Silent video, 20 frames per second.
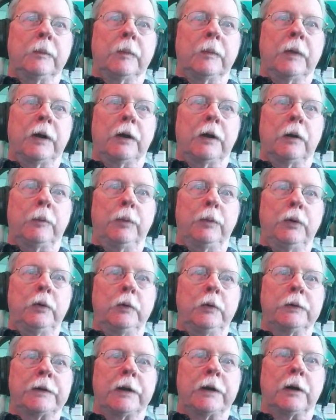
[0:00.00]
Hair
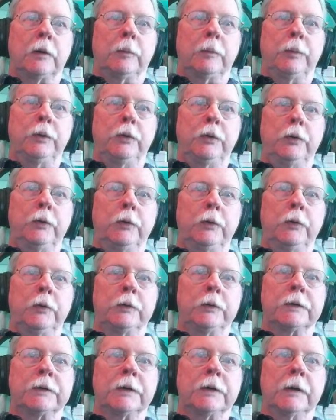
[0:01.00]
boots, hair
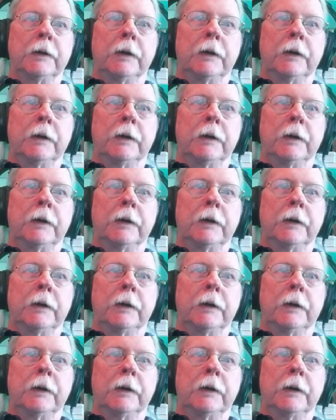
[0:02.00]
boots.